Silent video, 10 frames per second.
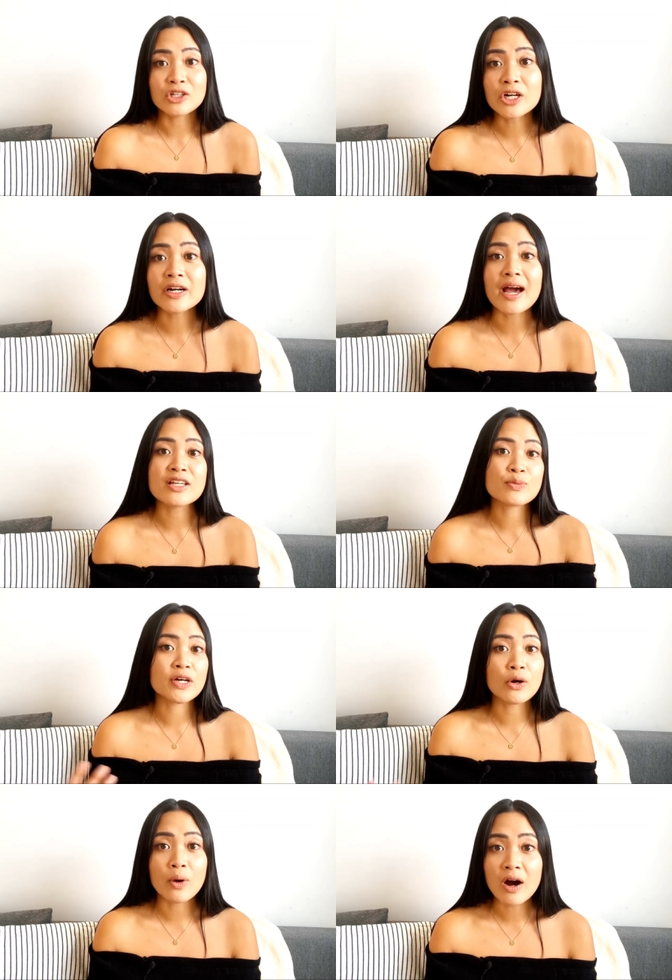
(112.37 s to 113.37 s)
learn as we
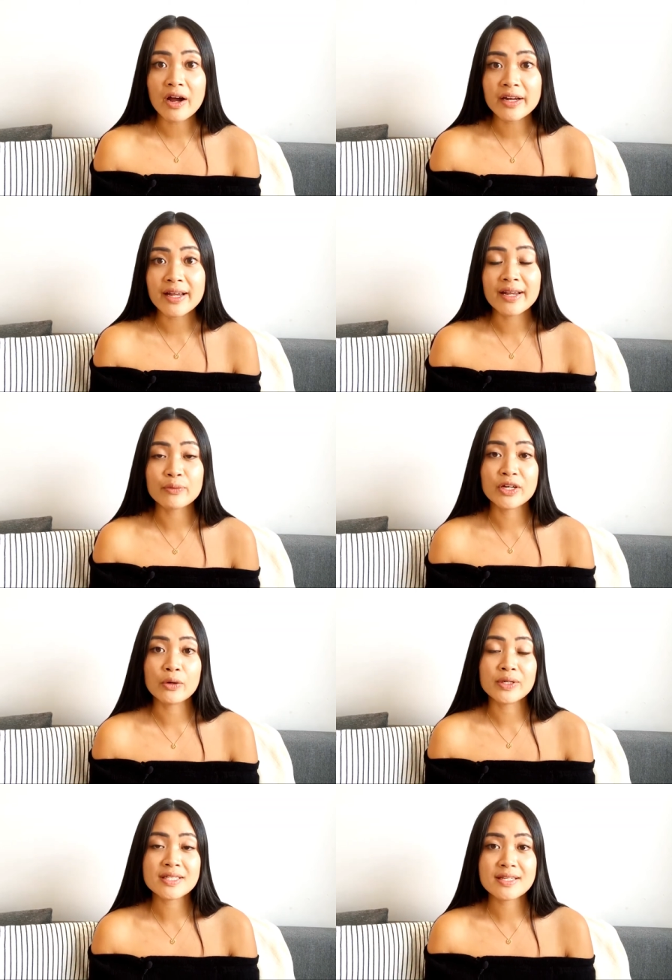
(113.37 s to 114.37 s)
go on and we
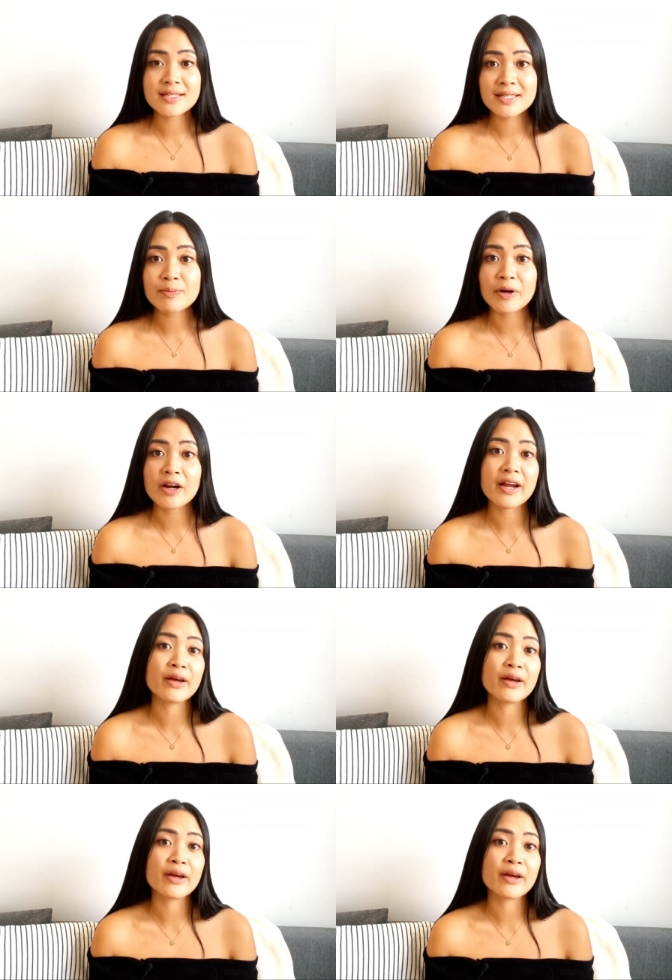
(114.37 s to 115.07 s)
go into this deeper,